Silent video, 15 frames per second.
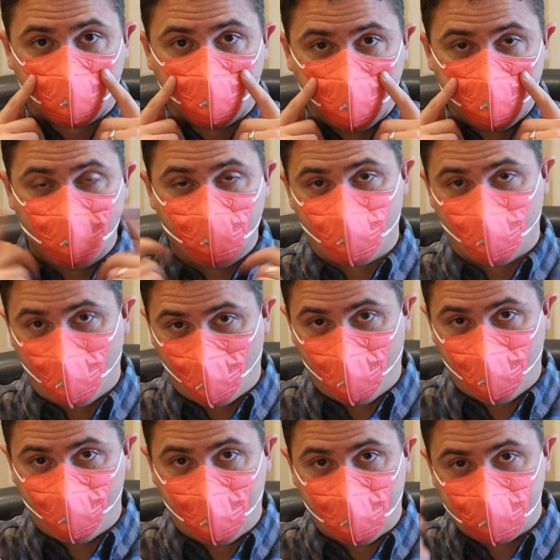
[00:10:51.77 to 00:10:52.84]
What you do is when you
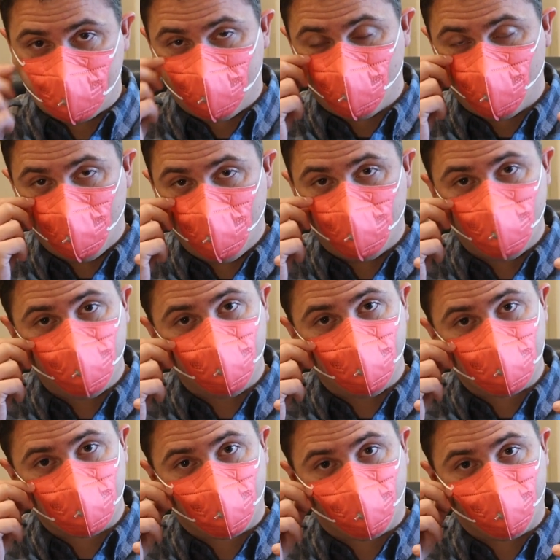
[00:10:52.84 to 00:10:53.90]
wear the mask, what you can do
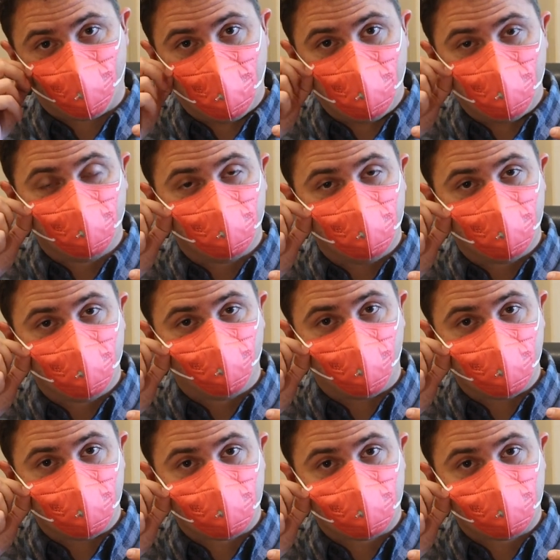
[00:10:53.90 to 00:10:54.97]
is create a leak
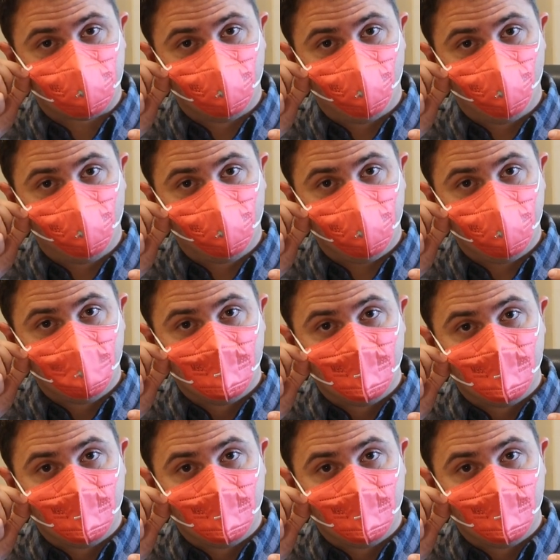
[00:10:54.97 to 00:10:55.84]
by slowly